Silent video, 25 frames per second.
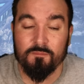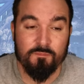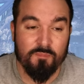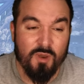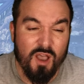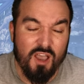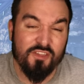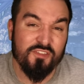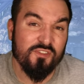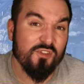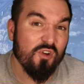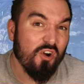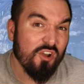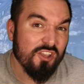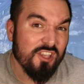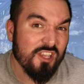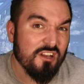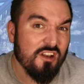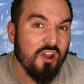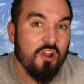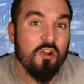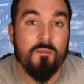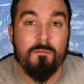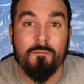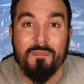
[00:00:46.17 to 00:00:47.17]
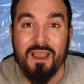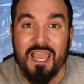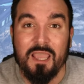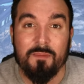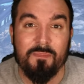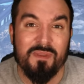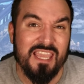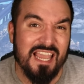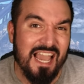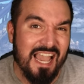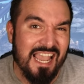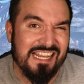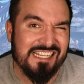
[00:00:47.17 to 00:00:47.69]
But I thought, you know,
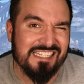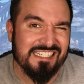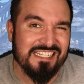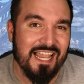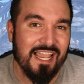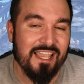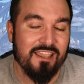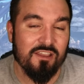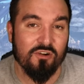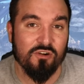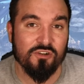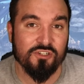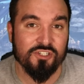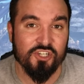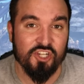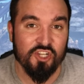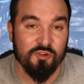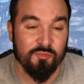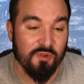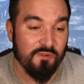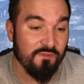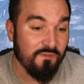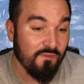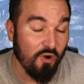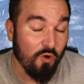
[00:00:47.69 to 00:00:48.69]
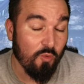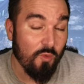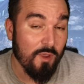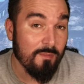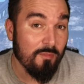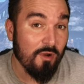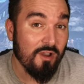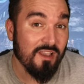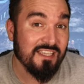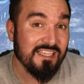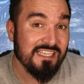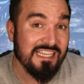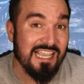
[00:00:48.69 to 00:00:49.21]
maybe a day or two before we
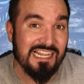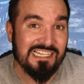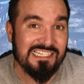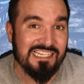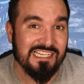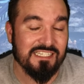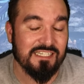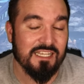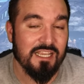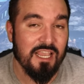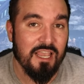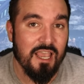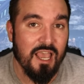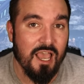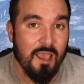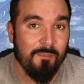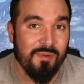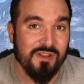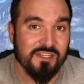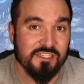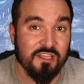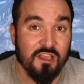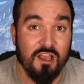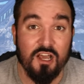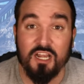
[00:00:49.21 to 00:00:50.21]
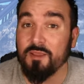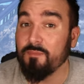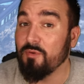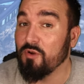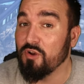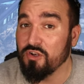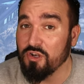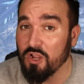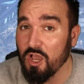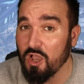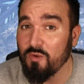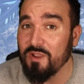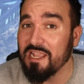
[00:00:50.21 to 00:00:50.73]
might get it a bit early. But
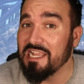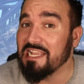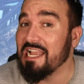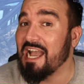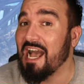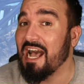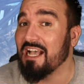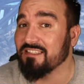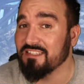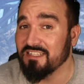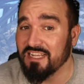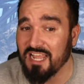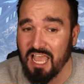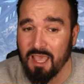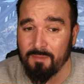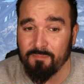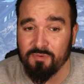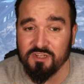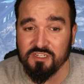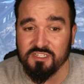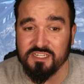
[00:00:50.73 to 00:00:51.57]
no, it hasn't happened.